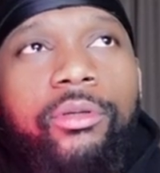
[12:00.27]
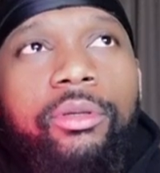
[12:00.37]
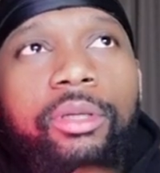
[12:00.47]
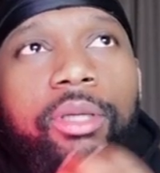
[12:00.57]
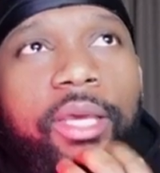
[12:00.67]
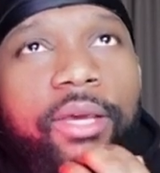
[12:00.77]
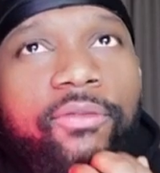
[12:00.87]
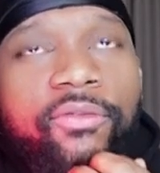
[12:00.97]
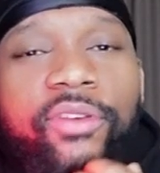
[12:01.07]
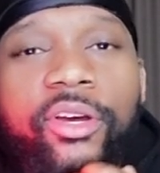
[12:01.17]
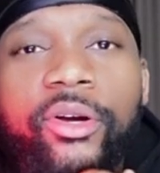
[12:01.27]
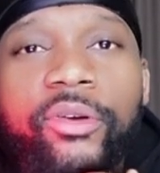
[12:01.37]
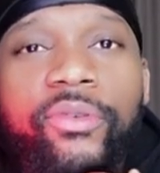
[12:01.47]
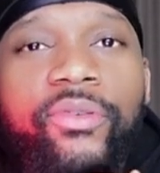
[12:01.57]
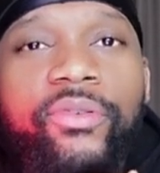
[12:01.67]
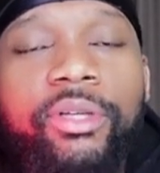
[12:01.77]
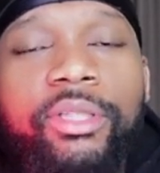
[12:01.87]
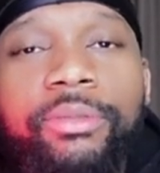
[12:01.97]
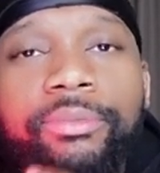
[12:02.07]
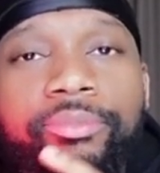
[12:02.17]
it very
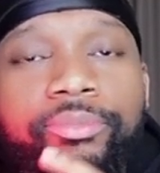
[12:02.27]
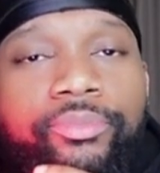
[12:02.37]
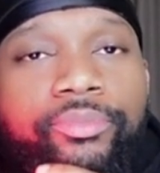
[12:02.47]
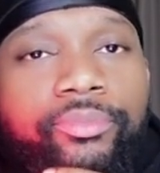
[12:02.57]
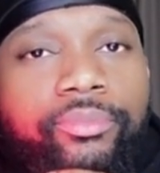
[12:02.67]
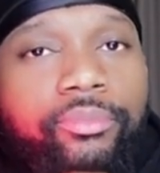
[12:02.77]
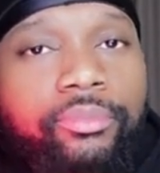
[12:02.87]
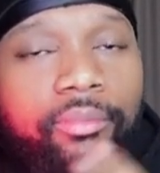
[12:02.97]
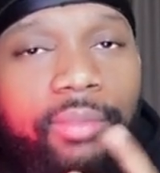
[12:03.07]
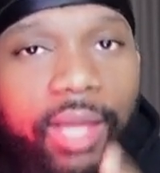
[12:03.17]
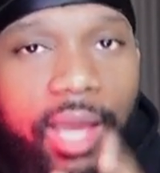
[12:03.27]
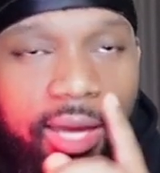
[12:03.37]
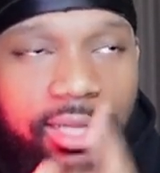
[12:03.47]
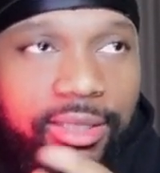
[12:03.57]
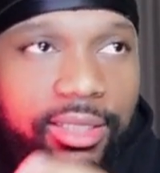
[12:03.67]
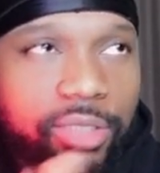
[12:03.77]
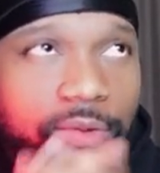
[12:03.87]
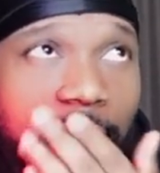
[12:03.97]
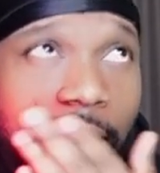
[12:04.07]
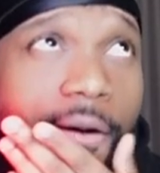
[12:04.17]
funny how these things work
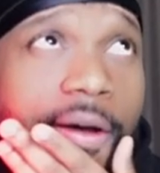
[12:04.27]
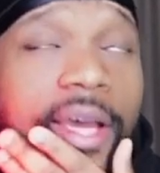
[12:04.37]
out.